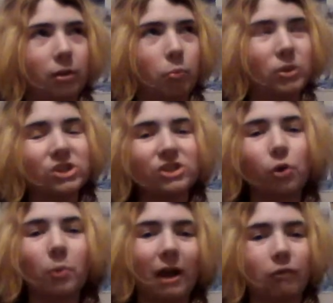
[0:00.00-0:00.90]
we just
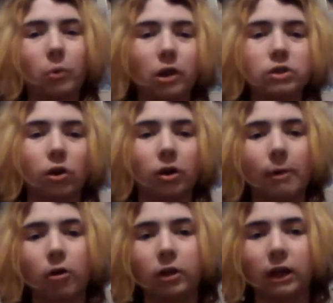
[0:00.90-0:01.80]
don't ever want to talk
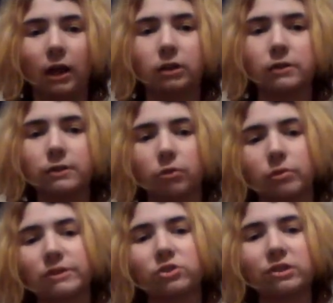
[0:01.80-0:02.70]
about it again, so
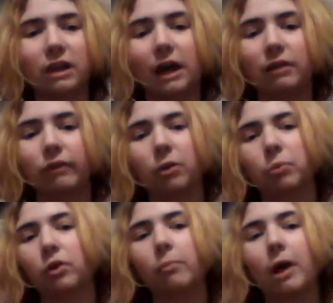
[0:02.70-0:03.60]
it's just kind of like a
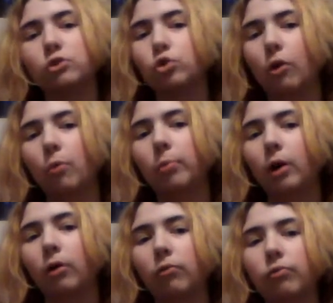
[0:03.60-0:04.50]
really bad trope
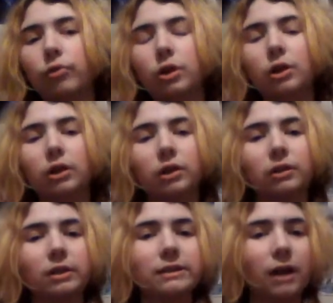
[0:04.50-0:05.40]
of
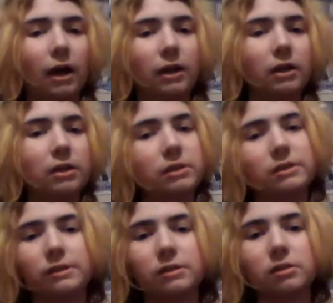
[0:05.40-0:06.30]
this guy
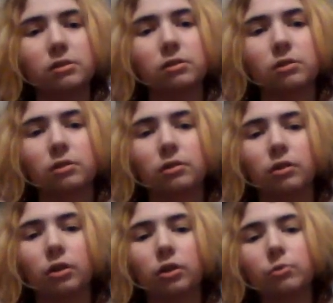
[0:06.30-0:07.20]

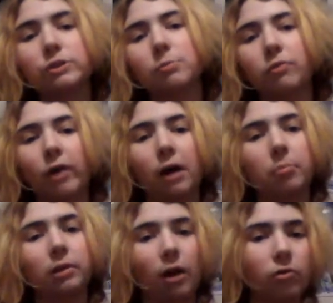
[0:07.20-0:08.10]
he used to be fat,
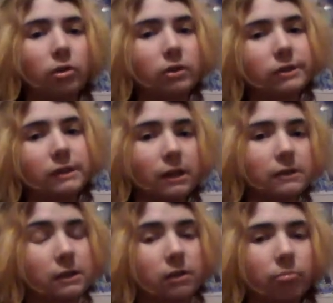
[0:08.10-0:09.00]
but now he's
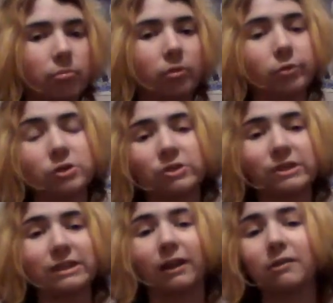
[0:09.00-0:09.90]
sexy, which
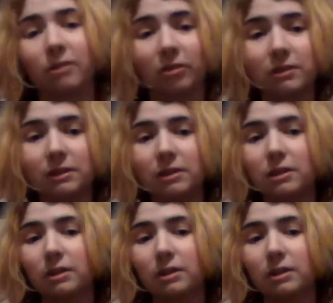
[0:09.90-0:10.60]
just like sucks.